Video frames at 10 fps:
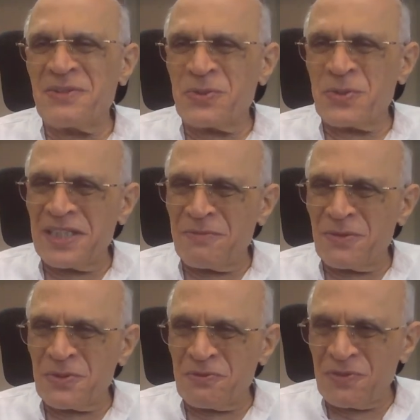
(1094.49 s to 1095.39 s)
took them
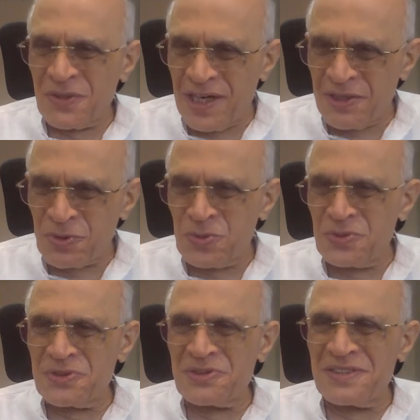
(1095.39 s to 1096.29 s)
out for
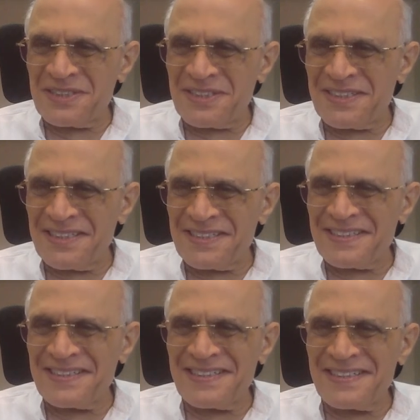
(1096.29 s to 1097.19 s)
cartoons, etc.,
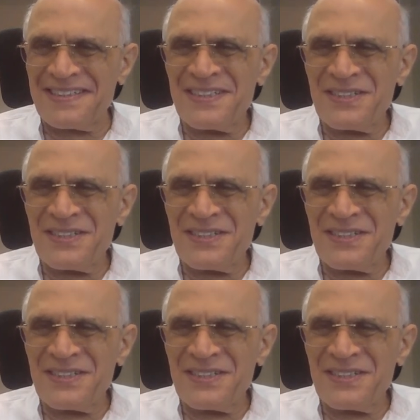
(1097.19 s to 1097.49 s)
etc.